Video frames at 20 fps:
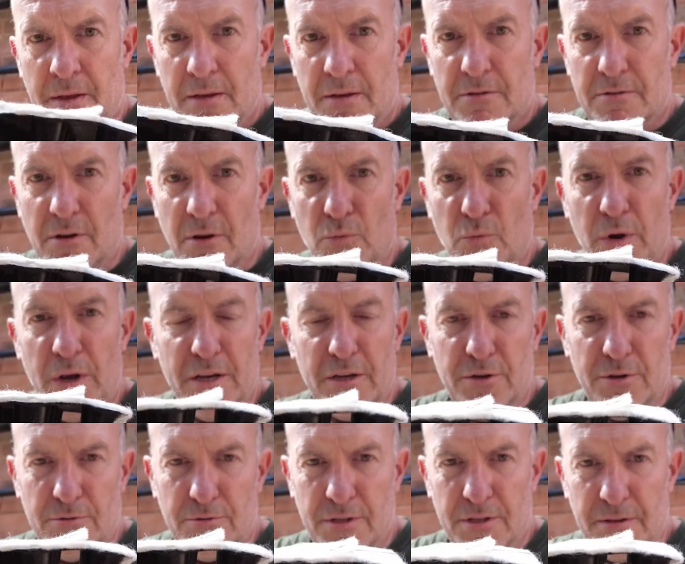So we're
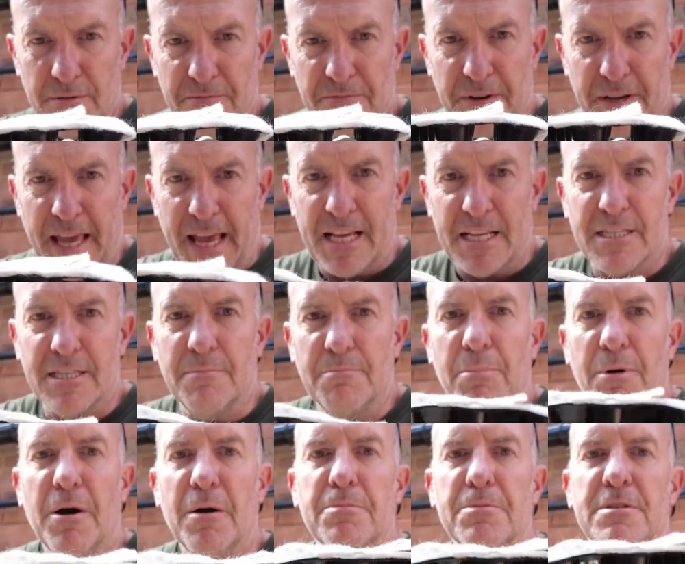using them for gassing
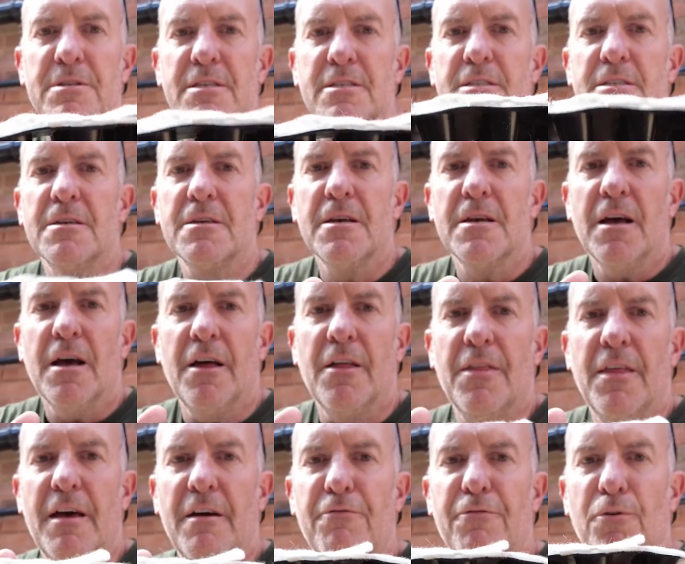purposes, and
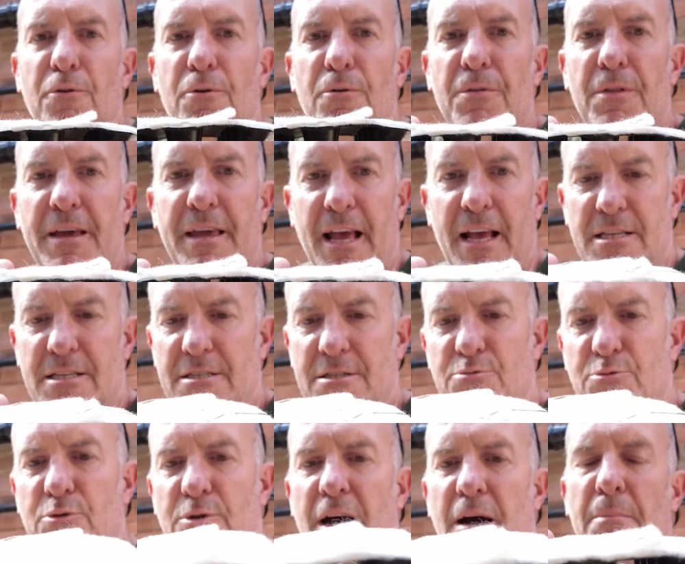therefore the gases
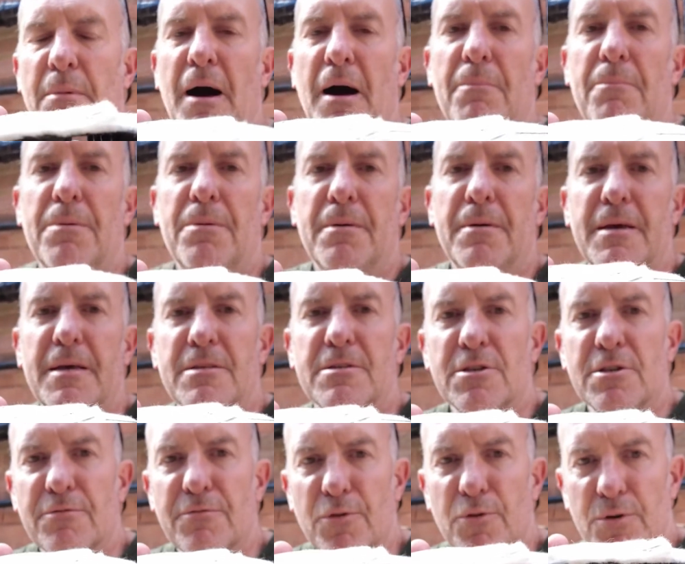will come up
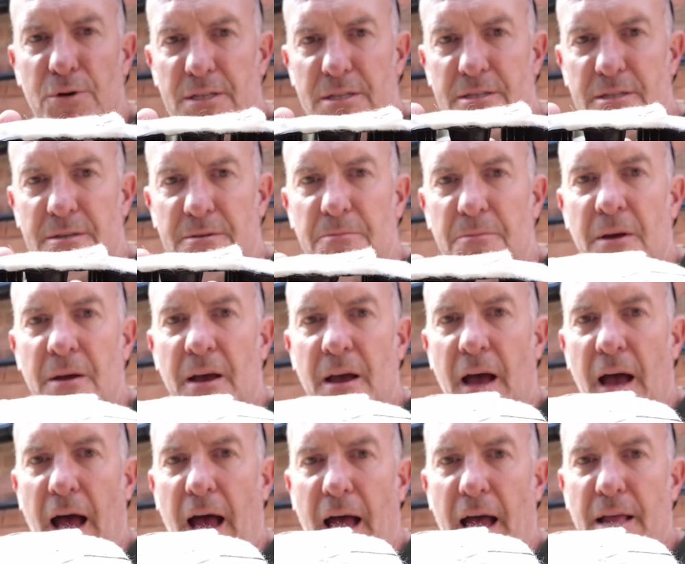into the voids
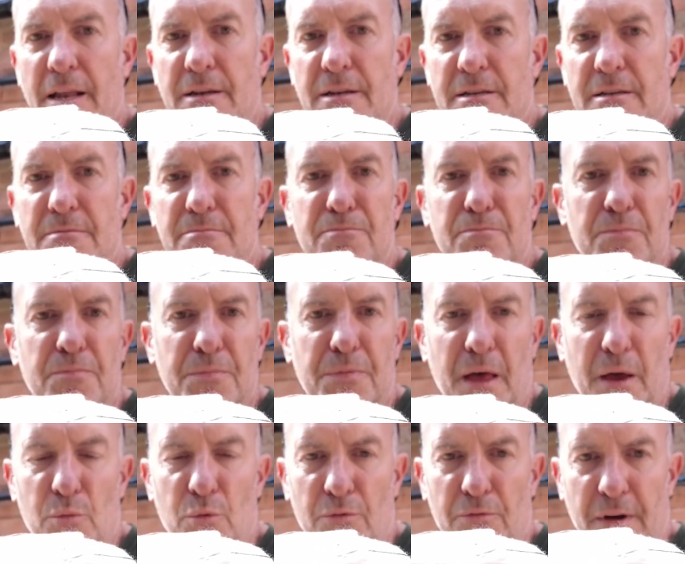and
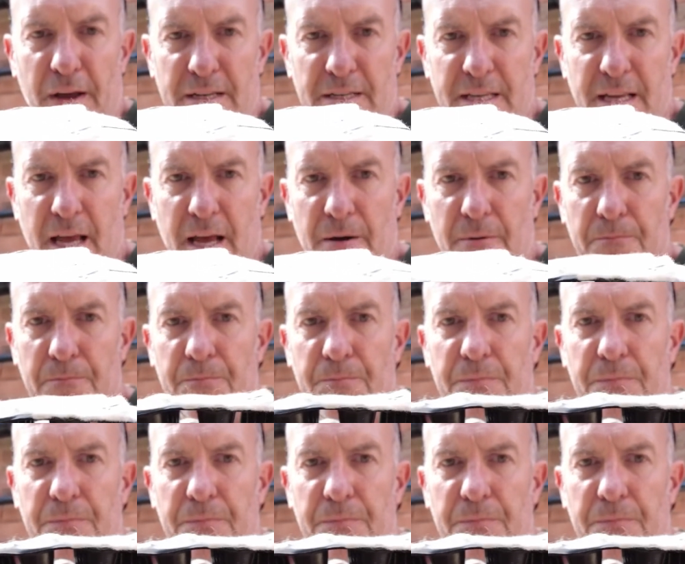they will vent out.